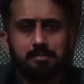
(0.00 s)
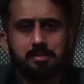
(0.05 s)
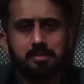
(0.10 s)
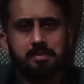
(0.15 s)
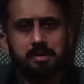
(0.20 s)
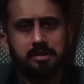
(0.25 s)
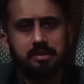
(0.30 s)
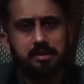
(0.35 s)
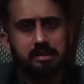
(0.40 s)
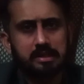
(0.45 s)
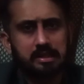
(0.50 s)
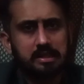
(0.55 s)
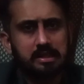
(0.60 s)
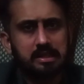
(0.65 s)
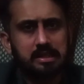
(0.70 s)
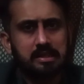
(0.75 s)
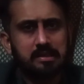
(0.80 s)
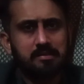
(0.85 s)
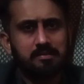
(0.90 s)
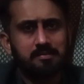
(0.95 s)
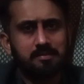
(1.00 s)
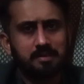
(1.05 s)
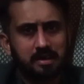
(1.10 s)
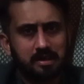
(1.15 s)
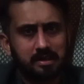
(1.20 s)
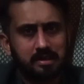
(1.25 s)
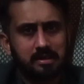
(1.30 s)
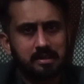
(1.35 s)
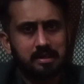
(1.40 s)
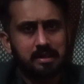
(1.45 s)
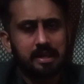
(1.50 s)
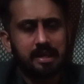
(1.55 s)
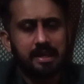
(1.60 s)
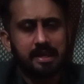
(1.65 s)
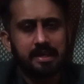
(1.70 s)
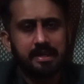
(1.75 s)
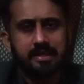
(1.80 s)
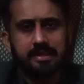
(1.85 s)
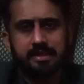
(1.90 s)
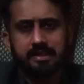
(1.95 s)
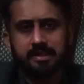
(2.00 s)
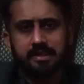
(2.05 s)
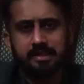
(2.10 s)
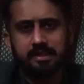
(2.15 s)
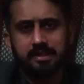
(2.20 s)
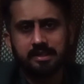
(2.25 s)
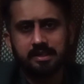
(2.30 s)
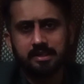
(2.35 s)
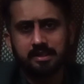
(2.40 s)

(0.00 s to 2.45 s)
be bacterial, viral, and